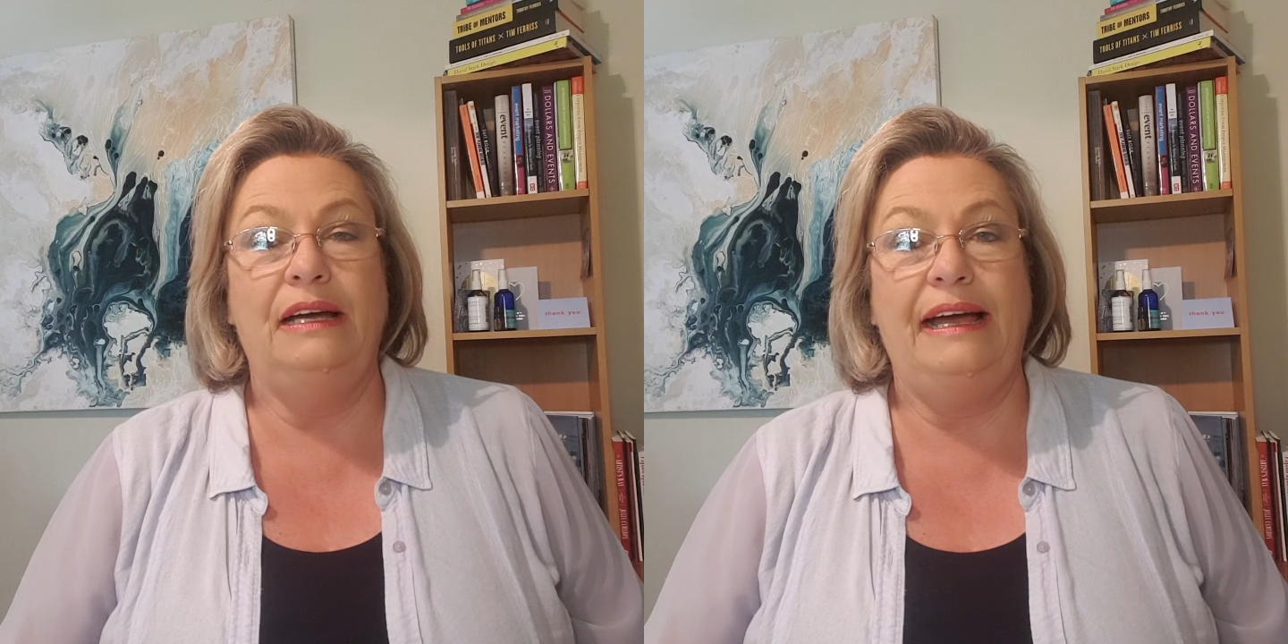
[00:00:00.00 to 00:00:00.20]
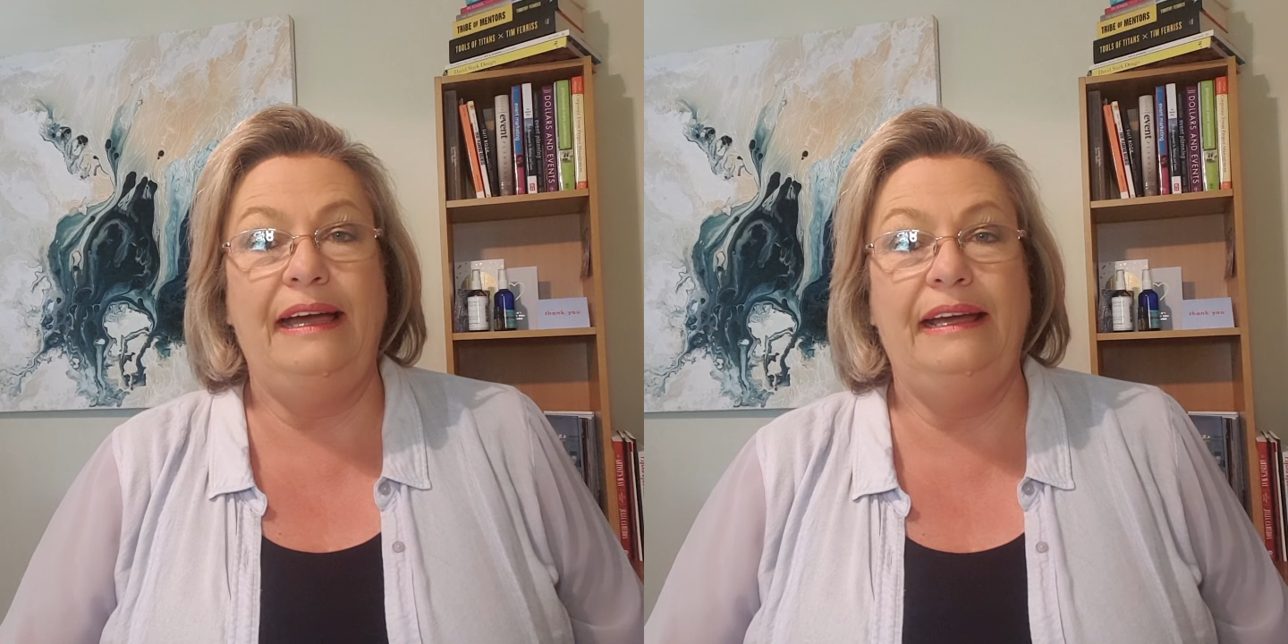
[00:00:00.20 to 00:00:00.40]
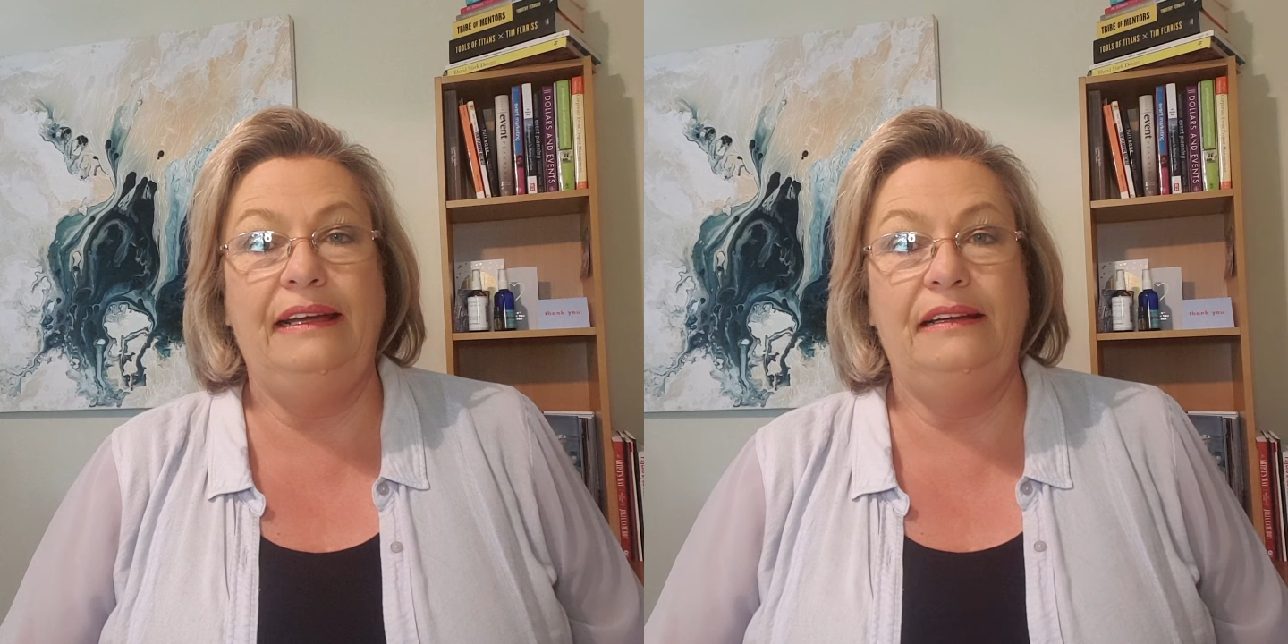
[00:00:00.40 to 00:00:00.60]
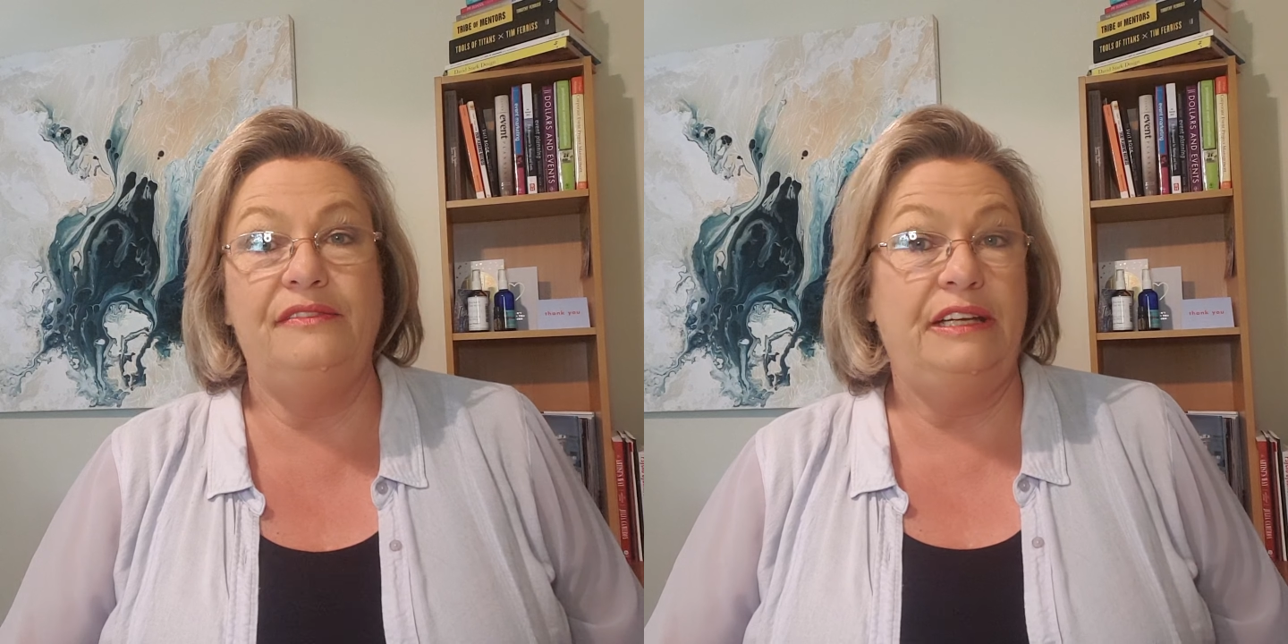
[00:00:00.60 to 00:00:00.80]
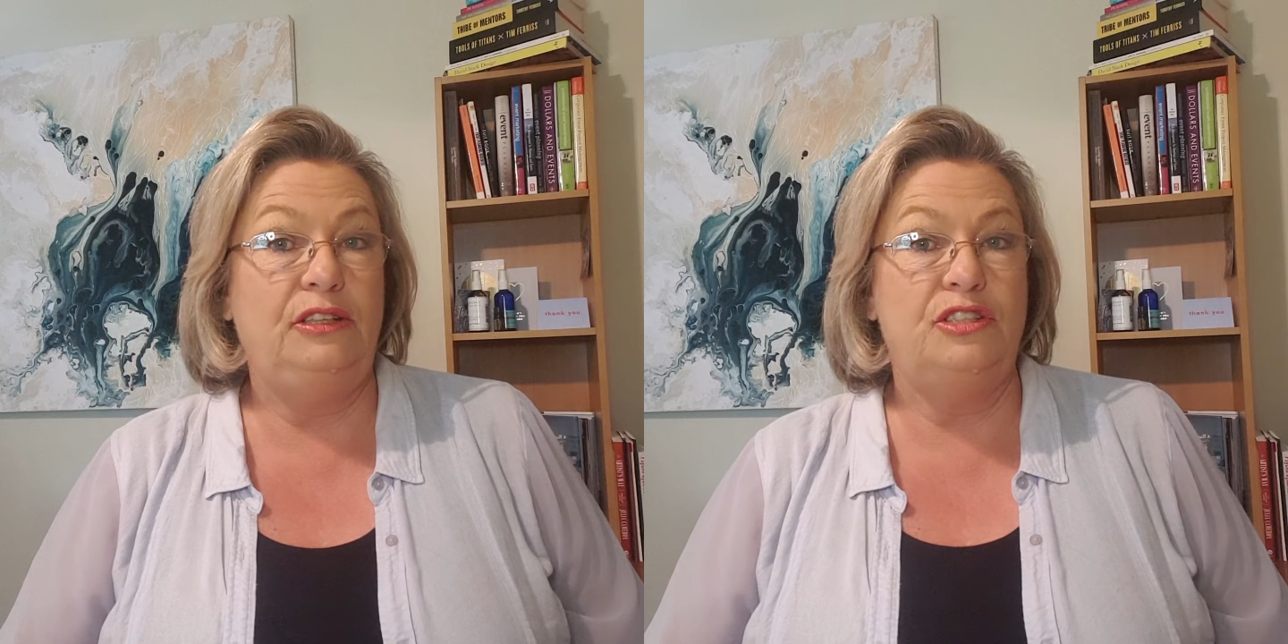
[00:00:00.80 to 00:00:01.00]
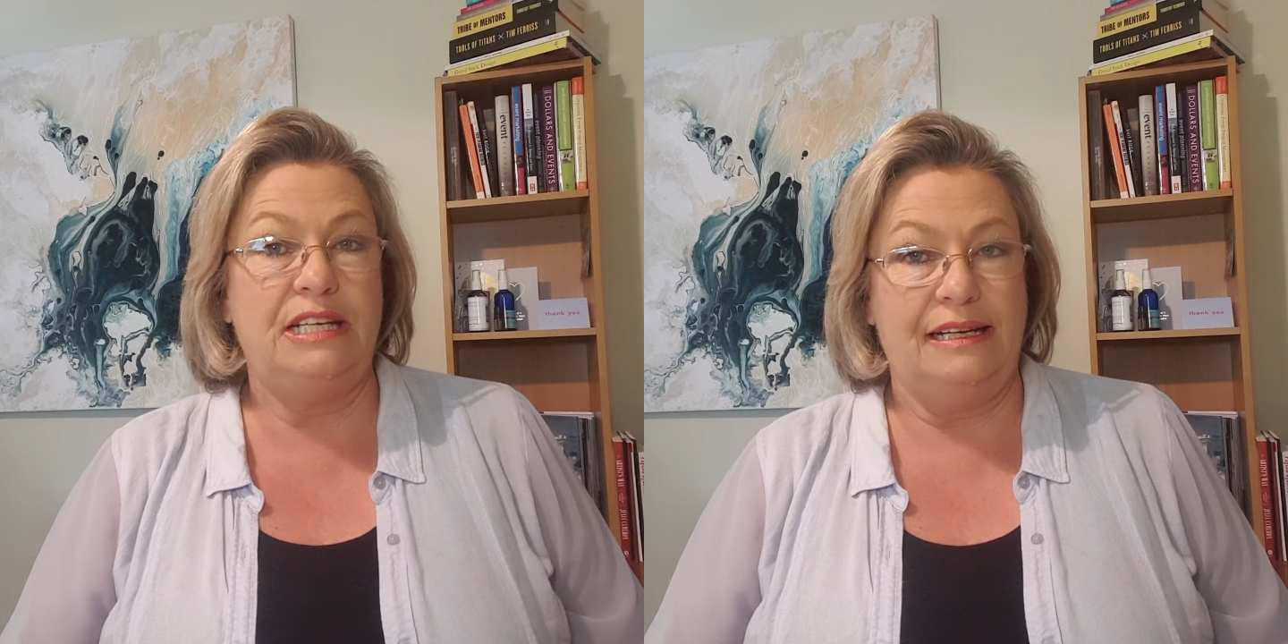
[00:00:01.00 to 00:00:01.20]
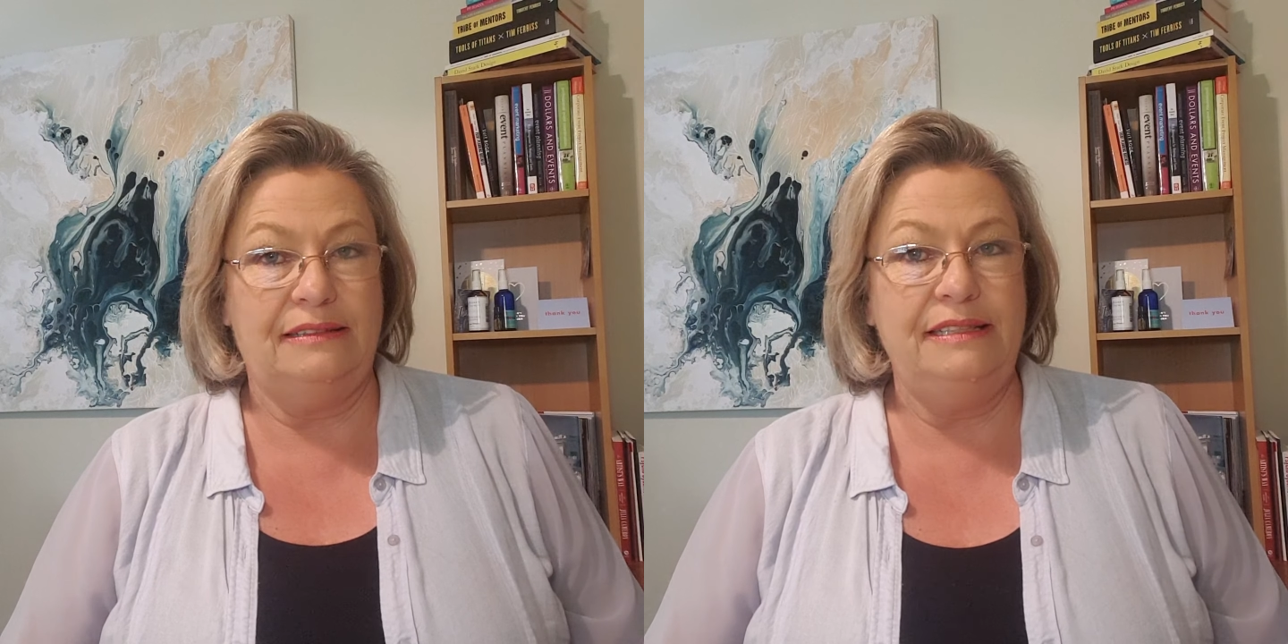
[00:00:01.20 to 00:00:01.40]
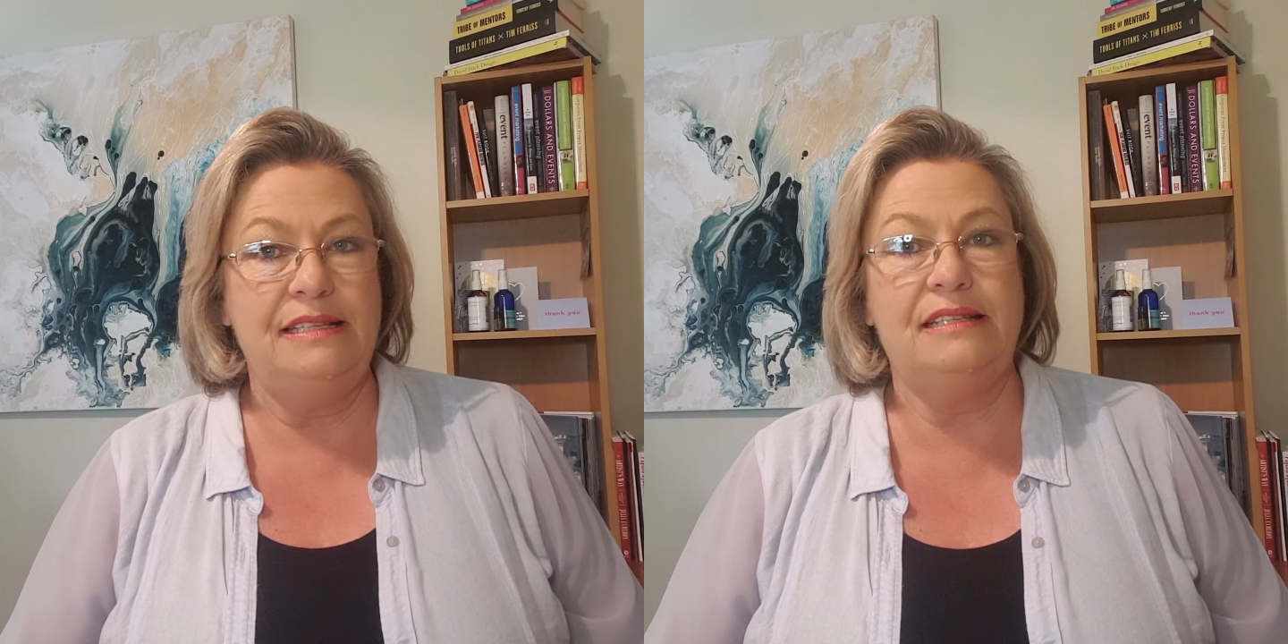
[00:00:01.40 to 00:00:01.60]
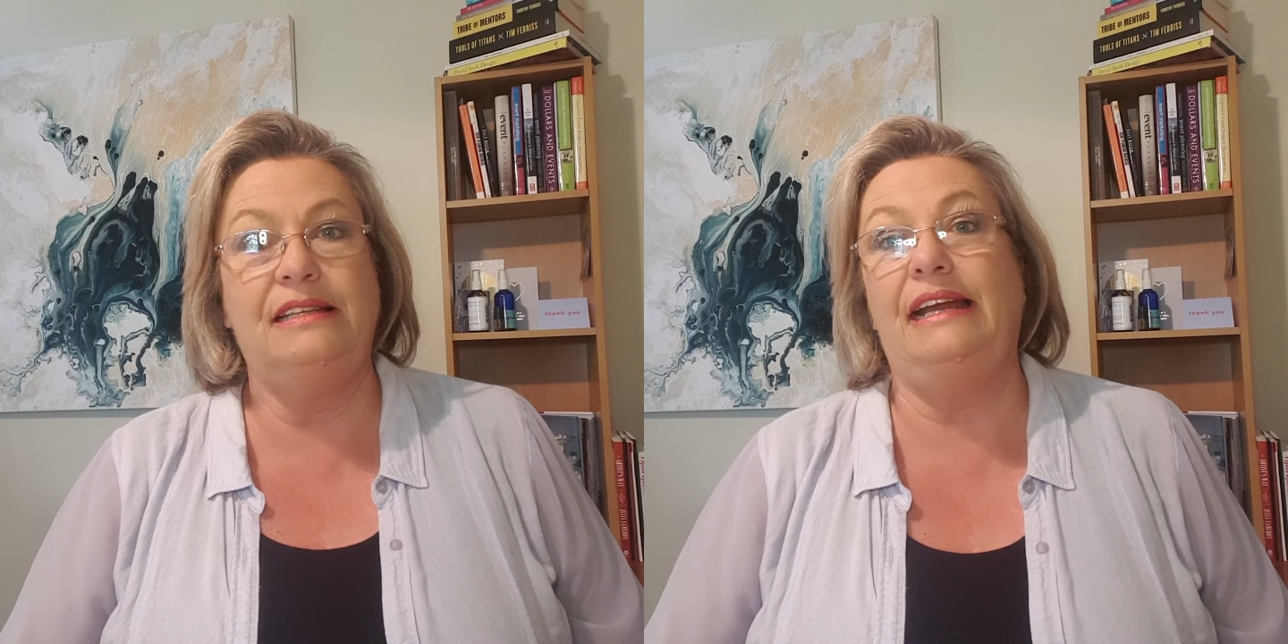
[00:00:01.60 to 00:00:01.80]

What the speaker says: a venue checklist that